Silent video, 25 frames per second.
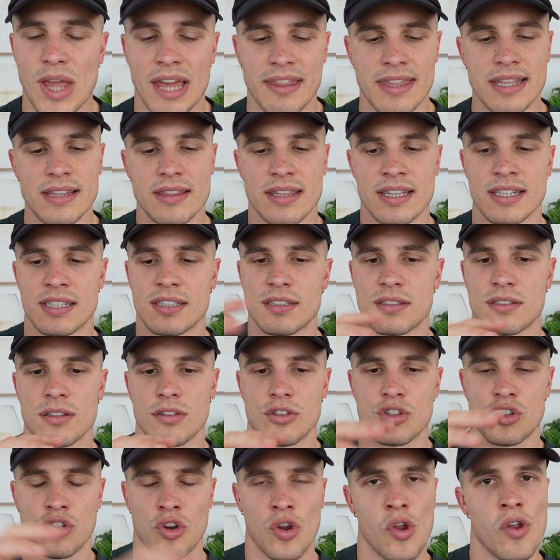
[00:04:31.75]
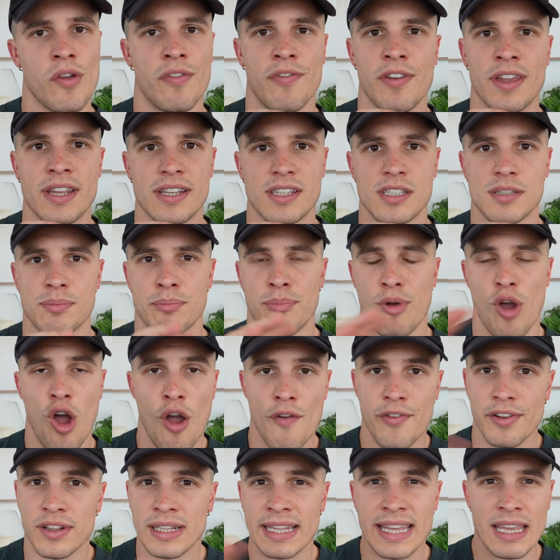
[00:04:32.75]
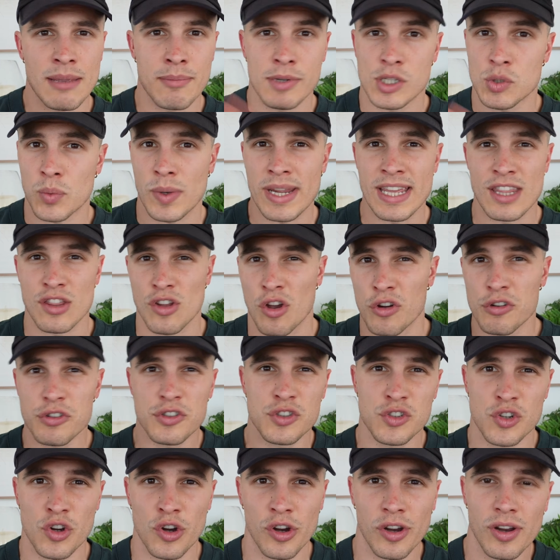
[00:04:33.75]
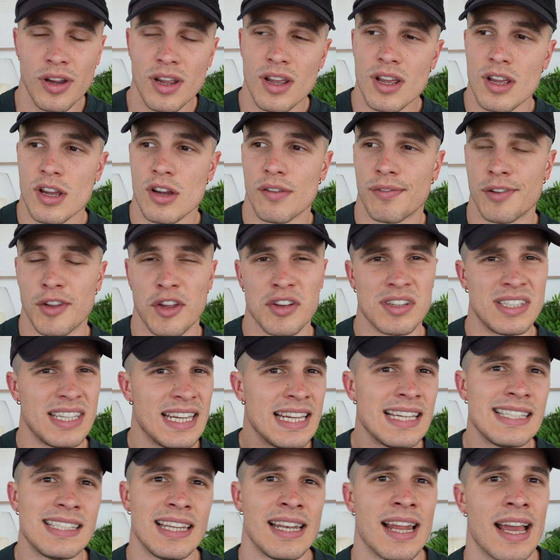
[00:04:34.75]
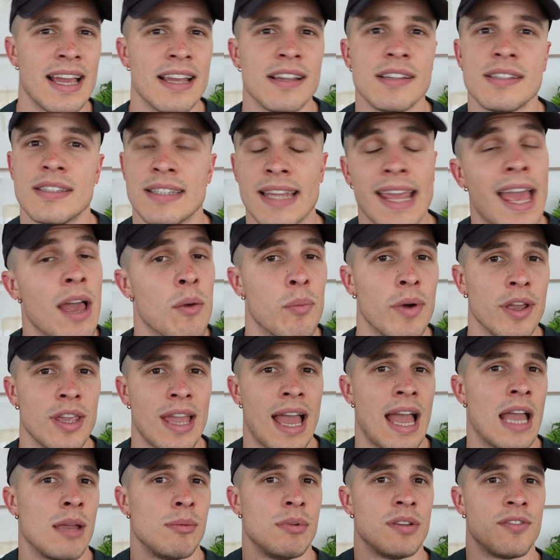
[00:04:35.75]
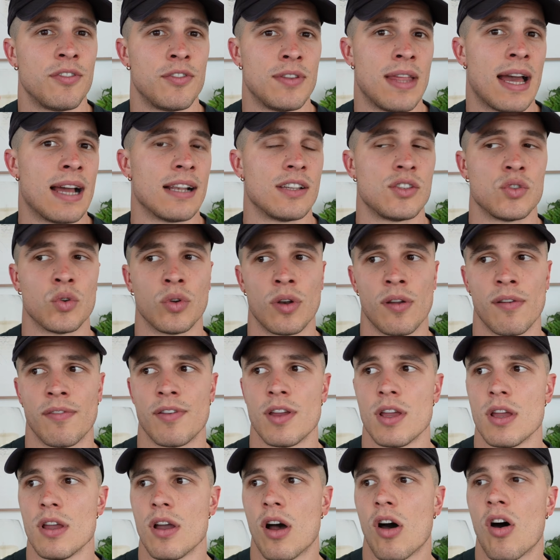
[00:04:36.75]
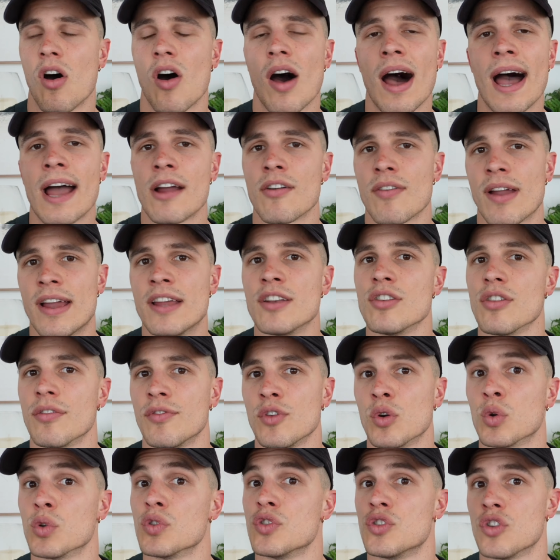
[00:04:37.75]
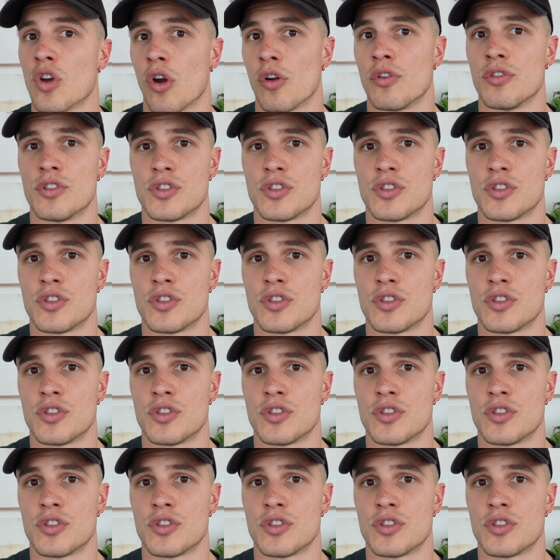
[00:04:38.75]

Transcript: I think this shoe fits perfectly in between those two for those easy days, yeah, where you're aiming for that sort of higher end of your zone